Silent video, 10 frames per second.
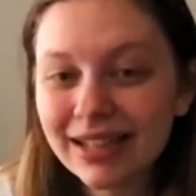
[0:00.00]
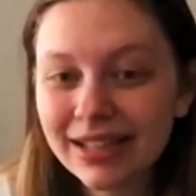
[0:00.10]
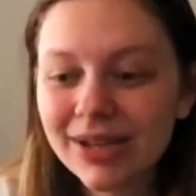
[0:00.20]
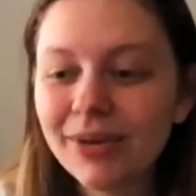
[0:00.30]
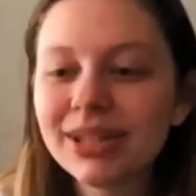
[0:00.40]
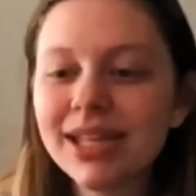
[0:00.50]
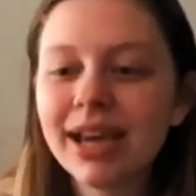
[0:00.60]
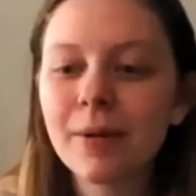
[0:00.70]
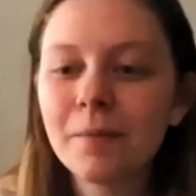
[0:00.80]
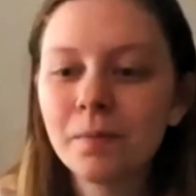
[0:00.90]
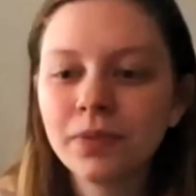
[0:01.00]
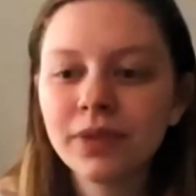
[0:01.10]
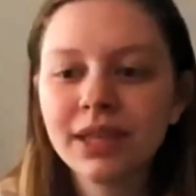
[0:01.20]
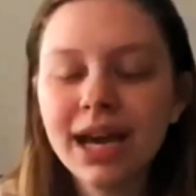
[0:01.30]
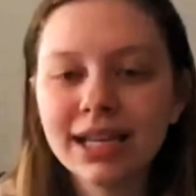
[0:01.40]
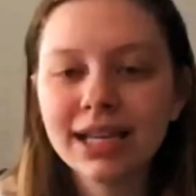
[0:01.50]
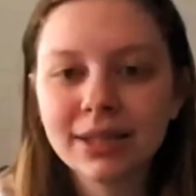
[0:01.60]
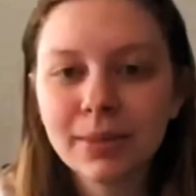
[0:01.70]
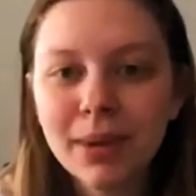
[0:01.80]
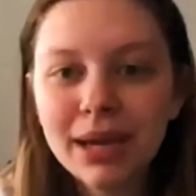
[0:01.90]
So it's like, yes,
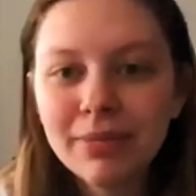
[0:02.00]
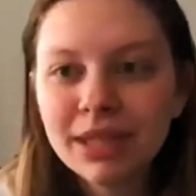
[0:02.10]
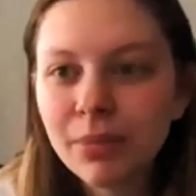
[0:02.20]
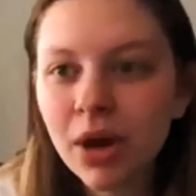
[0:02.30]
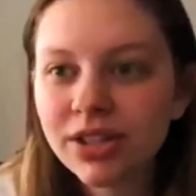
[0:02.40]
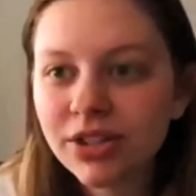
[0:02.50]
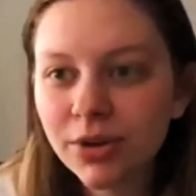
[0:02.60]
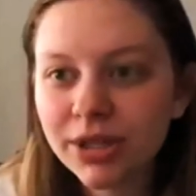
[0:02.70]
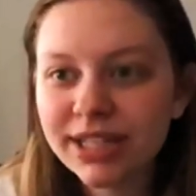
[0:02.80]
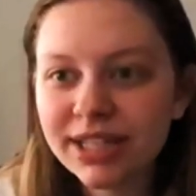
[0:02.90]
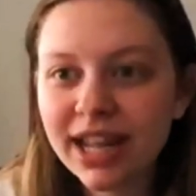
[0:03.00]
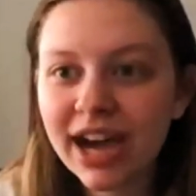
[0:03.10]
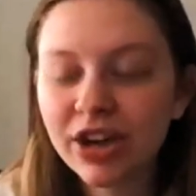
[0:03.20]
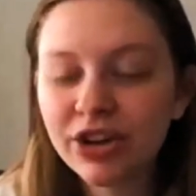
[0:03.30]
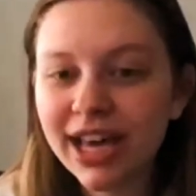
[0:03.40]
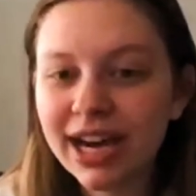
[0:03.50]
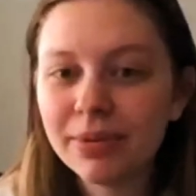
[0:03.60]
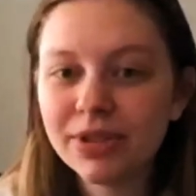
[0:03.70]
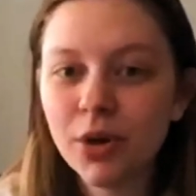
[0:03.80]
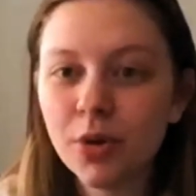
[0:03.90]
maybe the monster isn't that good that
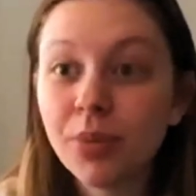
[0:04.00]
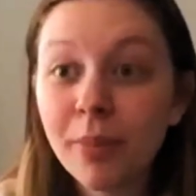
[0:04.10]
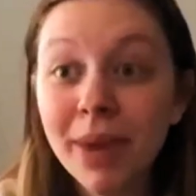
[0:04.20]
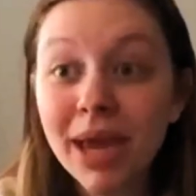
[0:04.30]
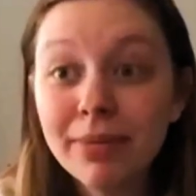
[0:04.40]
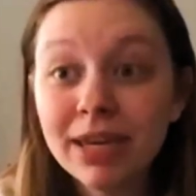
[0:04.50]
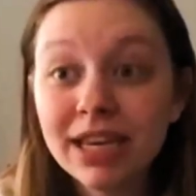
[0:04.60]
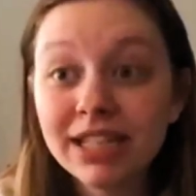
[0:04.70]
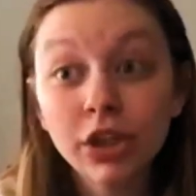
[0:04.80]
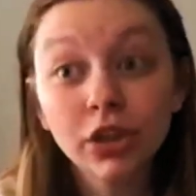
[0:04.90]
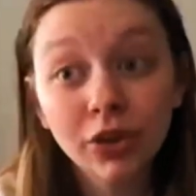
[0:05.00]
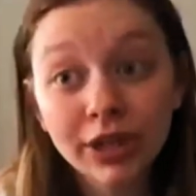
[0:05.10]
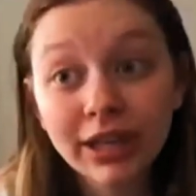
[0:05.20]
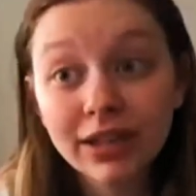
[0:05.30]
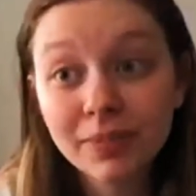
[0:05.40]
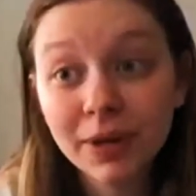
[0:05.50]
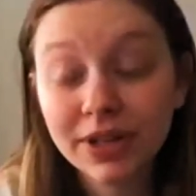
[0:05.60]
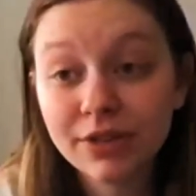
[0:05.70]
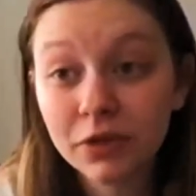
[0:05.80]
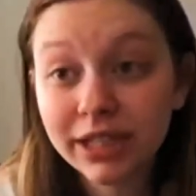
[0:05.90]
episode, but maybe it's a learning
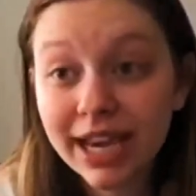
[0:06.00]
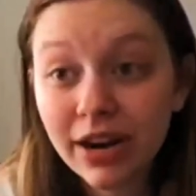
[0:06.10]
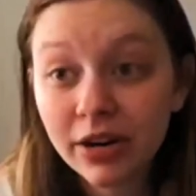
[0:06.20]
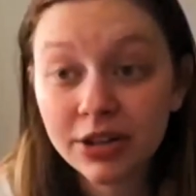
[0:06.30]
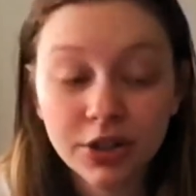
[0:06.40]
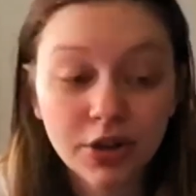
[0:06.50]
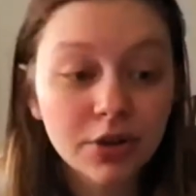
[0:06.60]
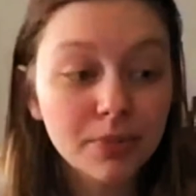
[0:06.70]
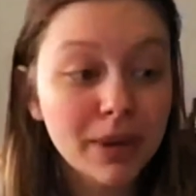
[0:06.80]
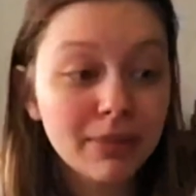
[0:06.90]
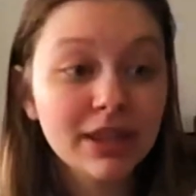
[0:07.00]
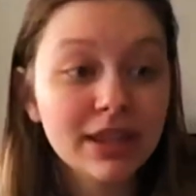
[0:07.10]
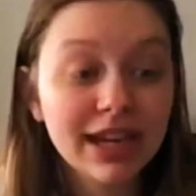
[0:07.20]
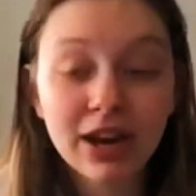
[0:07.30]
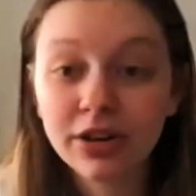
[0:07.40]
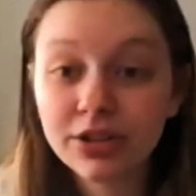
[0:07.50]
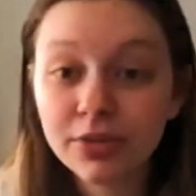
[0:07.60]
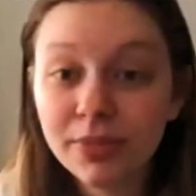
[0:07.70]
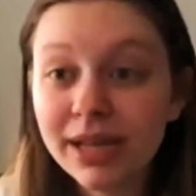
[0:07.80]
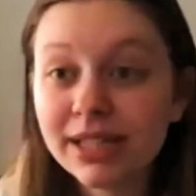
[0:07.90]
experience for the character, or maybe the
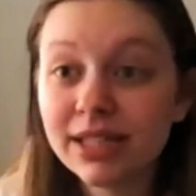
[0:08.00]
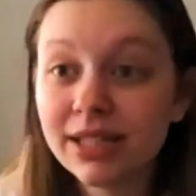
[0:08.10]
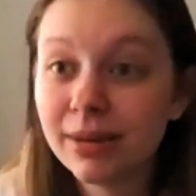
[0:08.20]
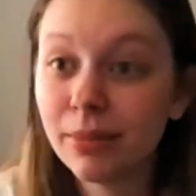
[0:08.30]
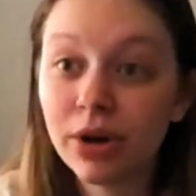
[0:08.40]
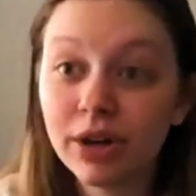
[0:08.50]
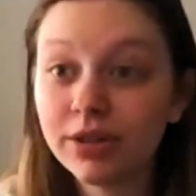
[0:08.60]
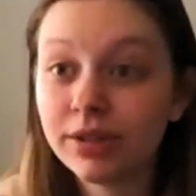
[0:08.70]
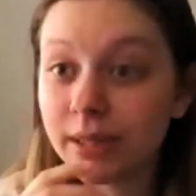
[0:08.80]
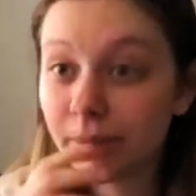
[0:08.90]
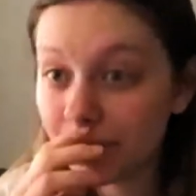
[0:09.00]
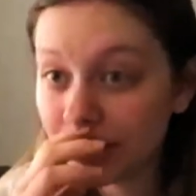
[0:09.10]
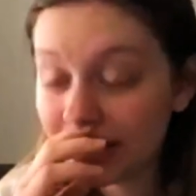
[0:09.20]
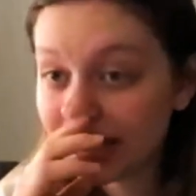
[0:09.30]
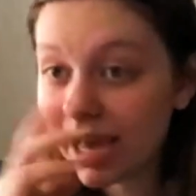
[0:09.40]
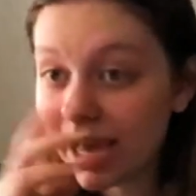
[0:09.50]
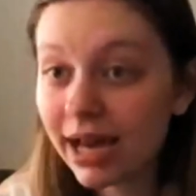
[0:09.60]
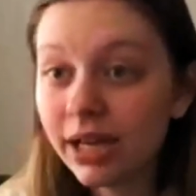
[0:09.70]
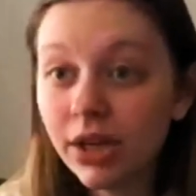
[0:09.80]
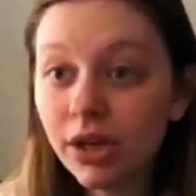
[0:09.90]
character met someone or something like that,
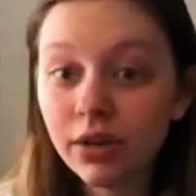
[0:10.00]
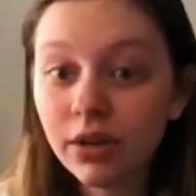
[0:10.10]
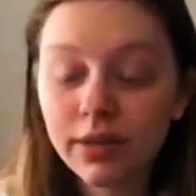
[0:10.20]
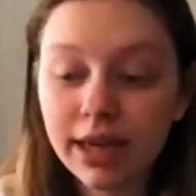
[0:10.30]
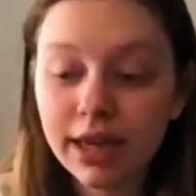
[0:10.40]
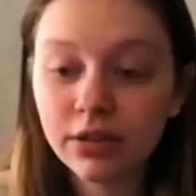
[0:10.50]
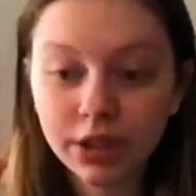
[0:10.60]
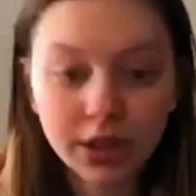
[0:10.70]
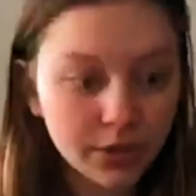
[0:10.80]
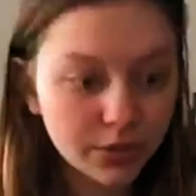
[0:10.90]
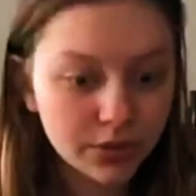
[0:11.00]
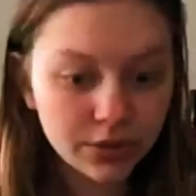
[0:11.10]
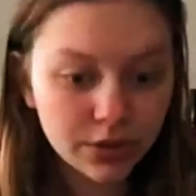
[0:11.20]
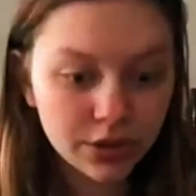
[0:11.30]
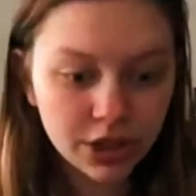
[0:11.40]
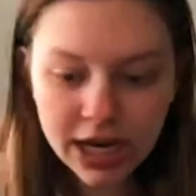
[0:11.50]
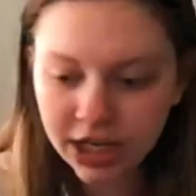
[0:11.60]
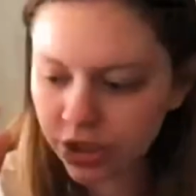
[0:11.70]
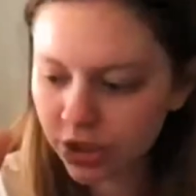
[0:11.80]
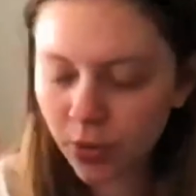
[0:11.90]
that, you know,
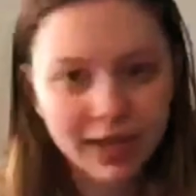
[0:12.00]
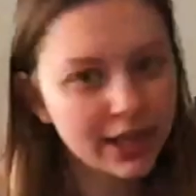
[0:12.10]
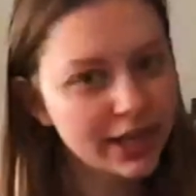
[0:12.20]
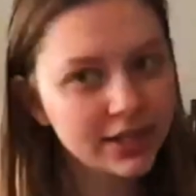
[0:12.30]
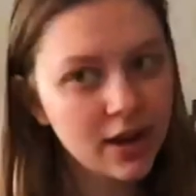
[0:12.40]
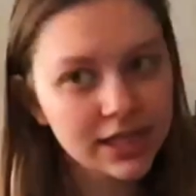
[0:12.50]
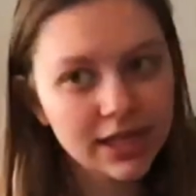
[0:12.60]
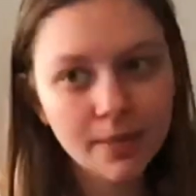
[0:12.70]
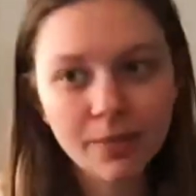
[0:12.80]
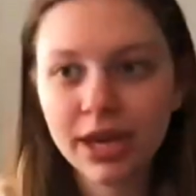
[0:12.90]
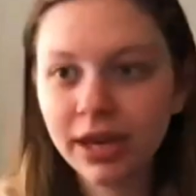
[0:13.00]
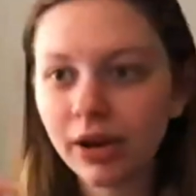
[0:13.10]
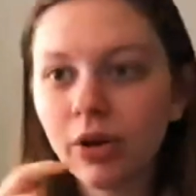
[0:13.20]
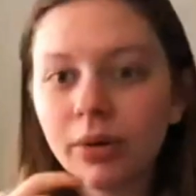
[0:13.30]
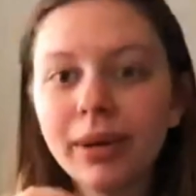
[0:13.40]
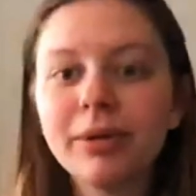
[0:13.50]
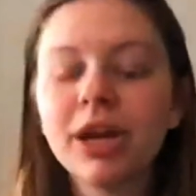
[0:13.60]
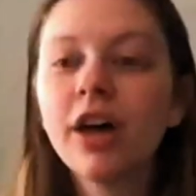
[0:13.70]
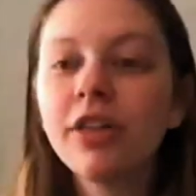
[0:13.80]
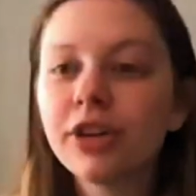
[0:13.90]
changed the they saw something, or maybe
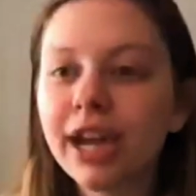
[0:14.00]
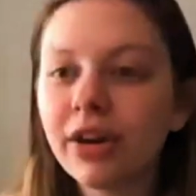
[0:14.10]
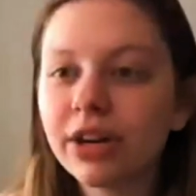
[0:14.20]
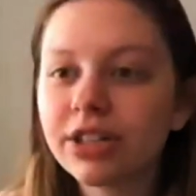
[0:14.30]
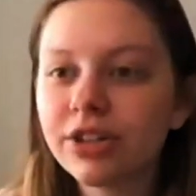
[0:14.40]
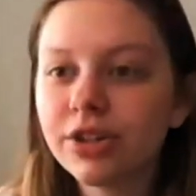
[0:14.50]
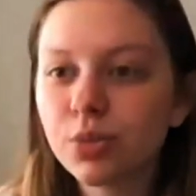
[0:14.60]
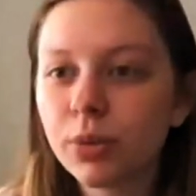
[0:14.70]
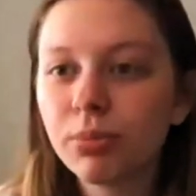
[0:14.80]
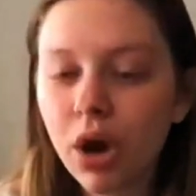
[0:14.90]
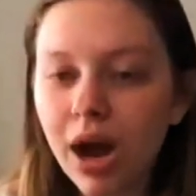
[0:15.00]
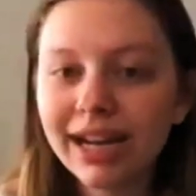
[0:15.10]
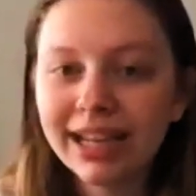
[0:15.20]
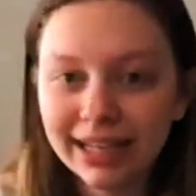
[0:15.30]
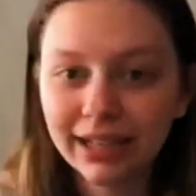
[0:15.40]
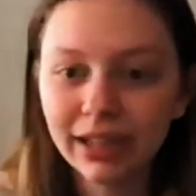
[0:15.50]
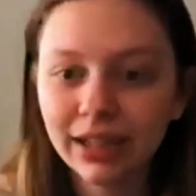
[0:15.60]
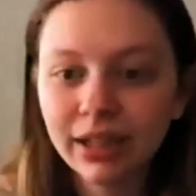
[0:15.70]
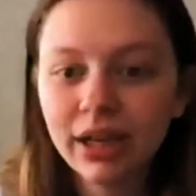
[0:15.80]
other characters were brought in.